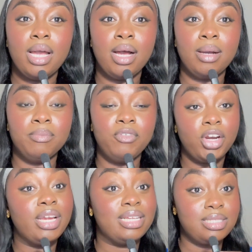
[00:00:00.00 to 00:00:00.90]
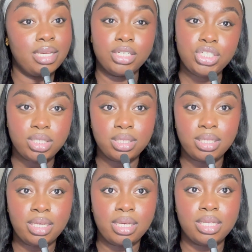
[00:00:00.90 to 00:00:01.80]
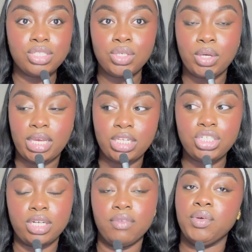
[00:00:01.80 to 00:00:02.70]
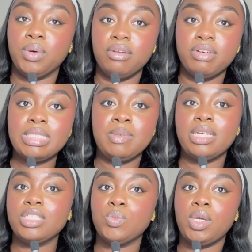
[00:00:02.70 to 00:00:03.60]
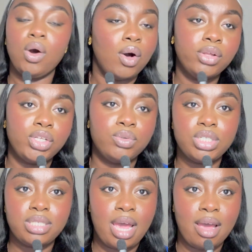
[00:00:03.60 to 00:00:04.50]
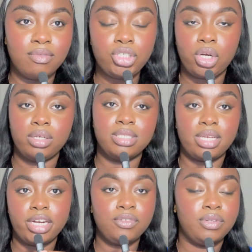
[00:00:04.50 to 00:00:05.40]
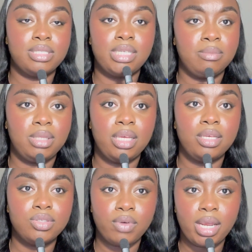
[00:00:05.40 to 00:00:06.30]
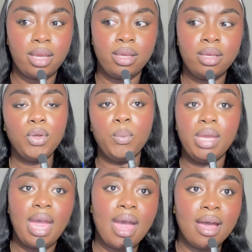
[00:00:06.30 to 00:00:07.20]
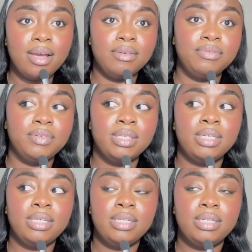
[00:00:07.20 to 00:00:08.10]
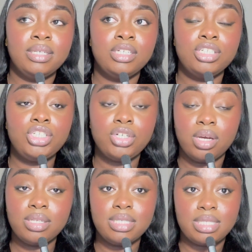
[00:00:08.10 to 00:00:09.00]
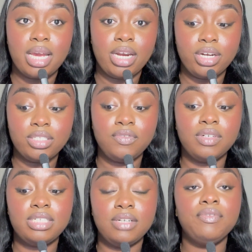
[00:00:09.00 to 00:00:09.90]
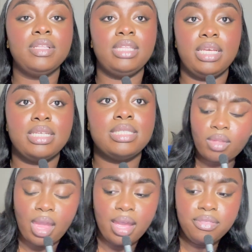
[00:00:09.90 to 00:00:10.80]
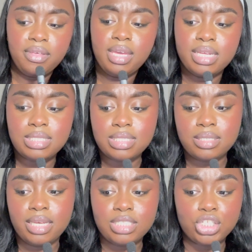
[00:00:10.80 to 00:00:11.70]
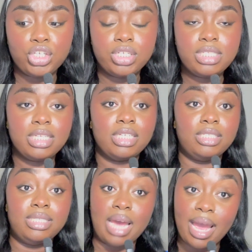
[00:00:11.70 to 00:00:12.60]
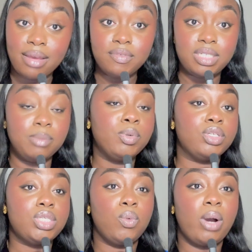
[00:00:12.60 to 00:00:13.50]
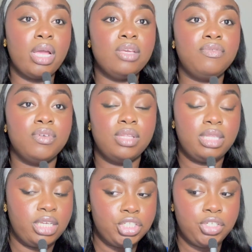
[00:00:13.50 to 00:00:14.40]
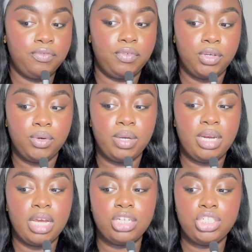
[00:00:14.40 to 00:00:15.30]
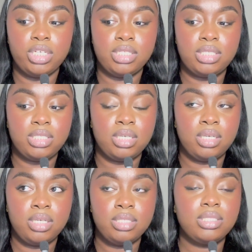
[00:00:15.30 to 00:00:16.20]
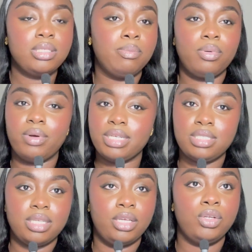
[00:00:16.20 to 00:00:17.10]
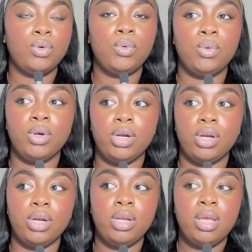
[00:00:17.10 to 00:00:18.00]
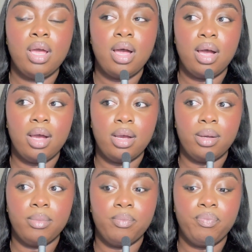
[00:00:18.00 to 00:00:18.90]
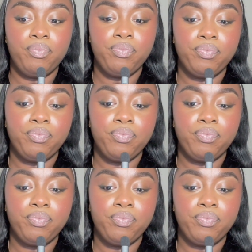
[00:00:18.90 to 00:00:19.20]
um, very intentionally into each and every one of us because we all don't just have strong desires for the same things, right? We have strong desires for different things. I think it's it's good to dive deeper into why you feel the things you feel and not just suppress it or um,